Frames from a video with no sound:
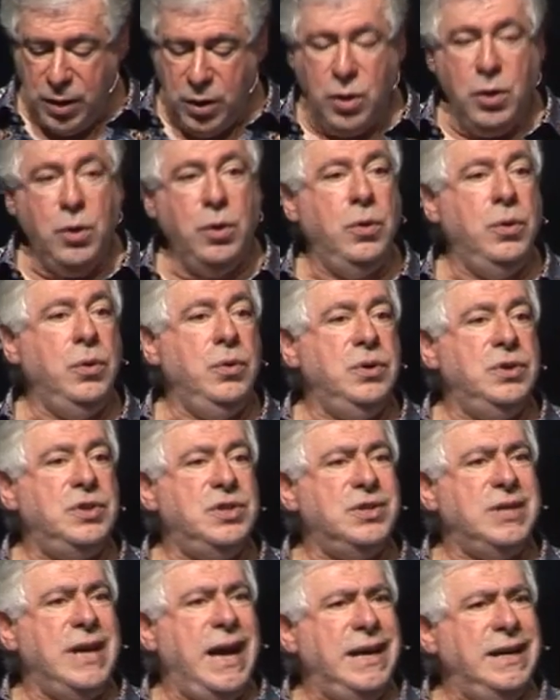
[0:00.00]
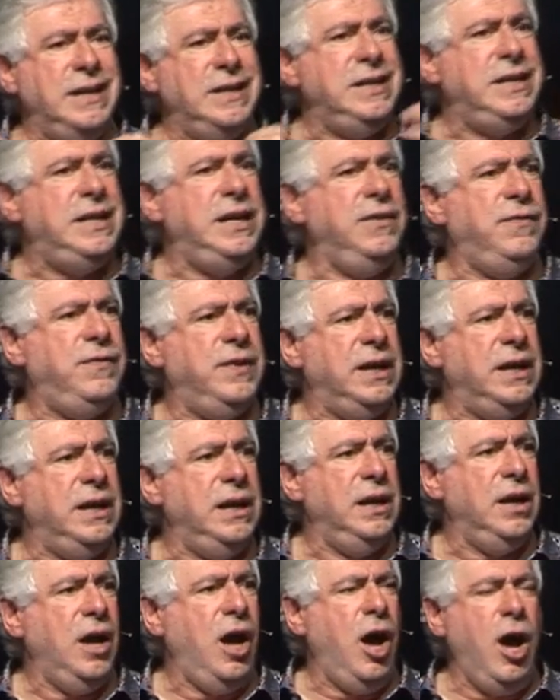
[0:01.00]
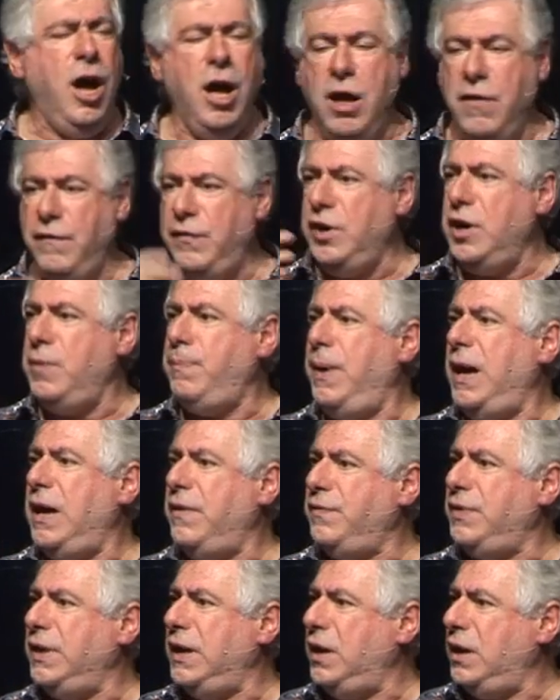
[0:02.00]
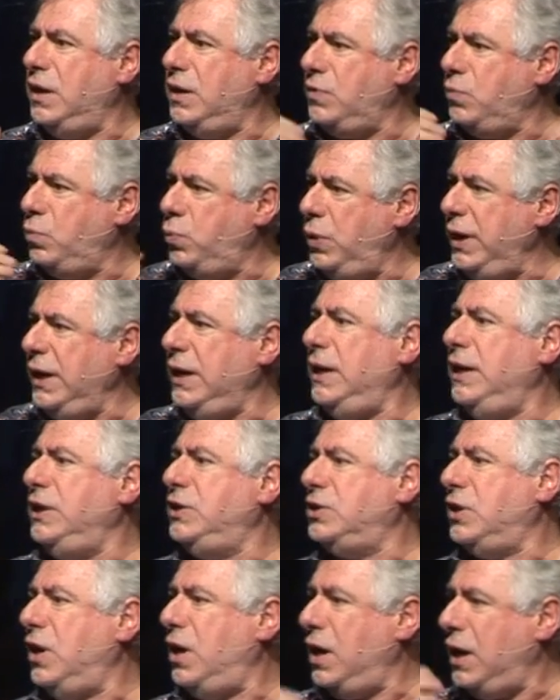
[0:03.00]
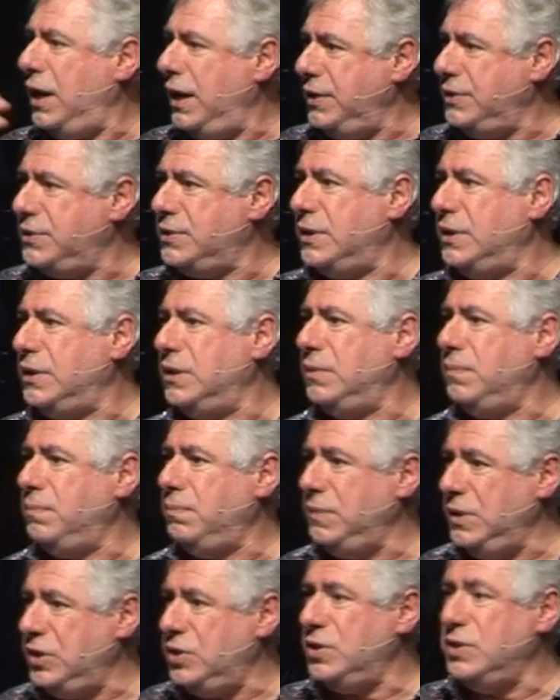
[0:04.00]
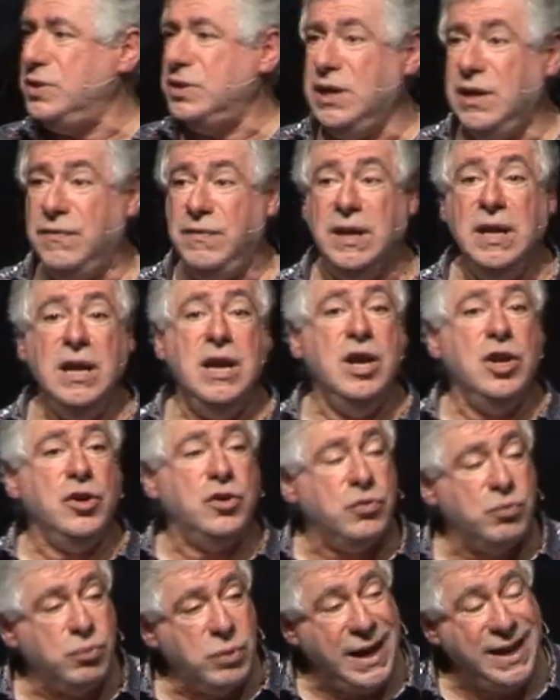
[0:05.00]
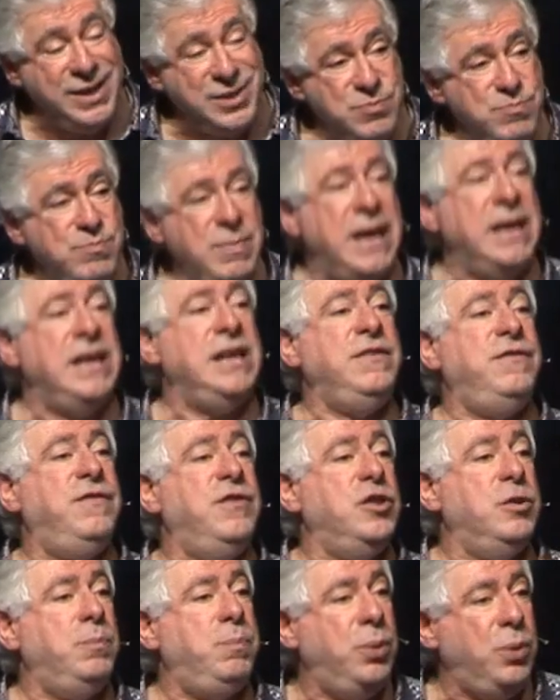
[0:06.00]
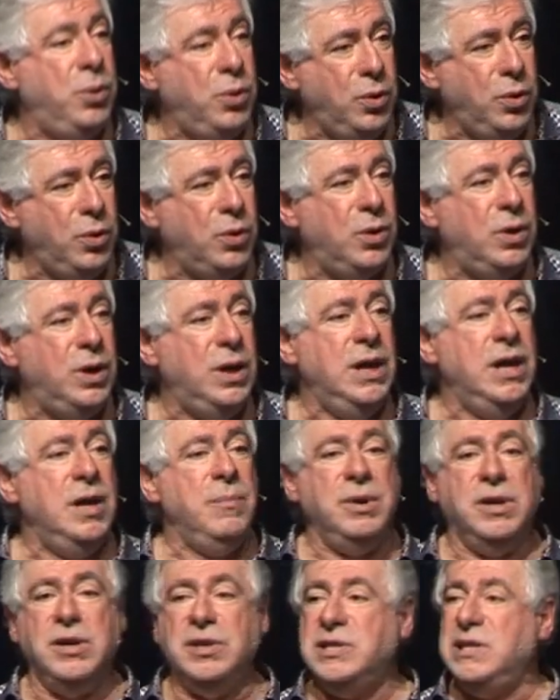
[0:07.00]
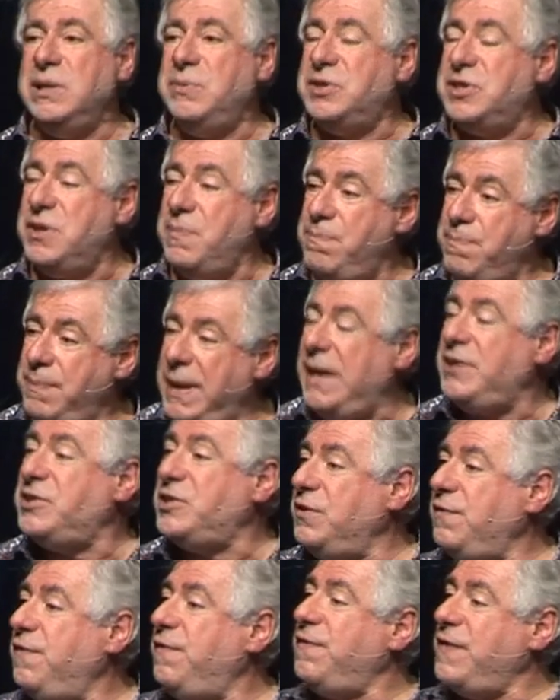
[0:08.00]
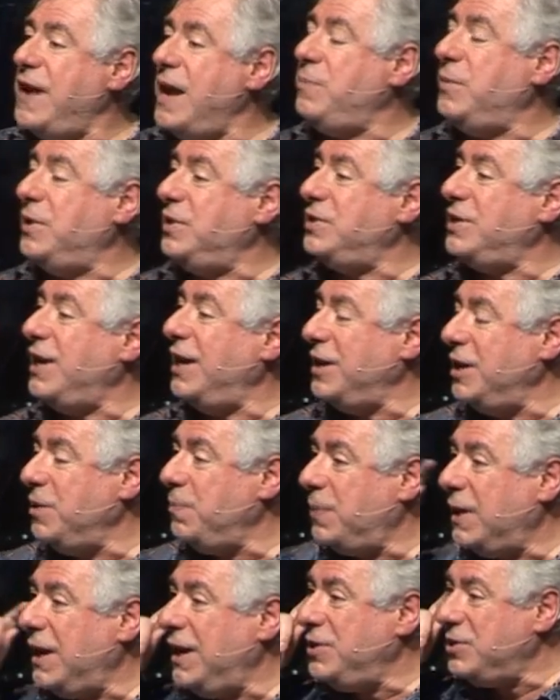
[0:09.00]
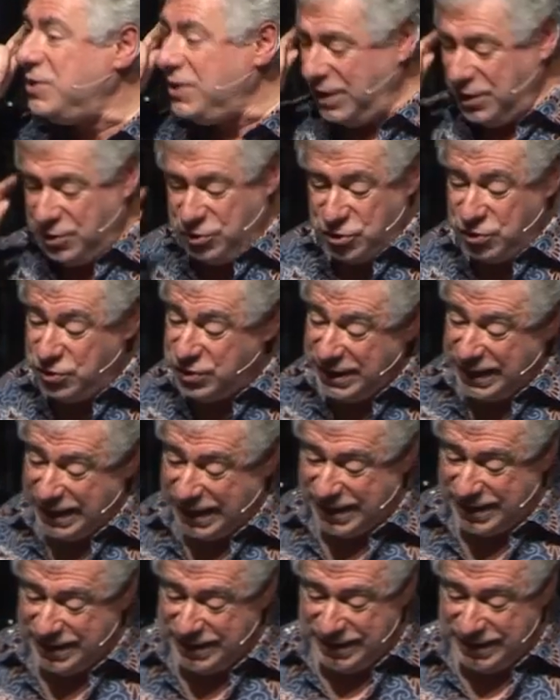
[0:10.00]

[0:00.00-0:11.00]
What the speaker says: who started giving over and above their weekly tithes and missions giving to raise money for the poor because there was a massive famine taking place in Judea.